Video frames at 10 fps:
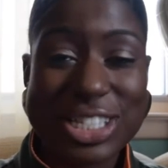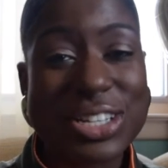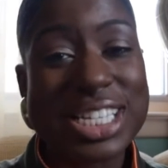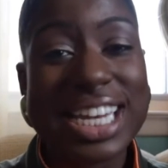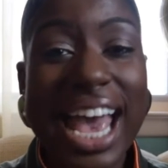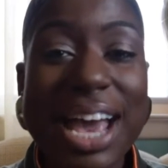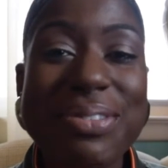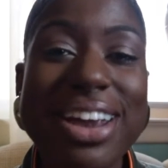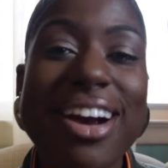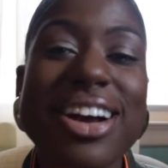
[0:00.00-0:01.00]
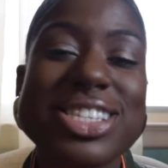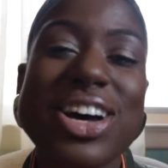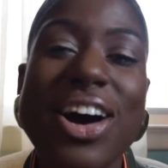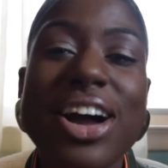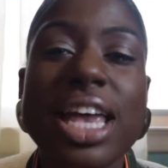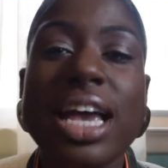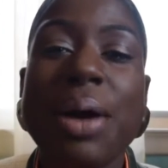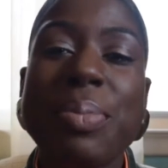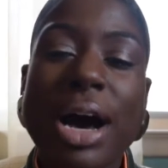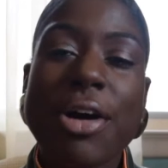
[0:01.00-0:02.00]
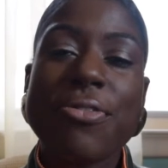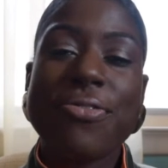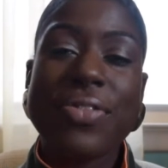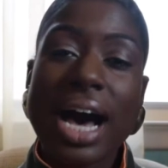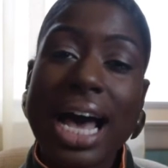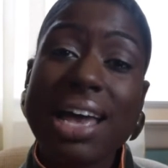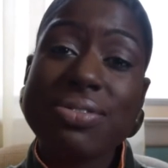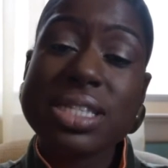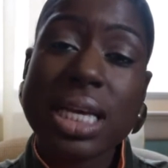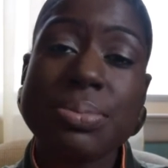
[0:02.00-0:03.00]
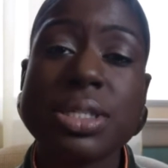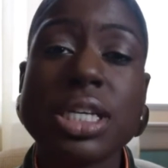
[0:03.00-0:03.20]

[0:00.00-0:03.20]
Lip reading: So today we are talking about 5 tips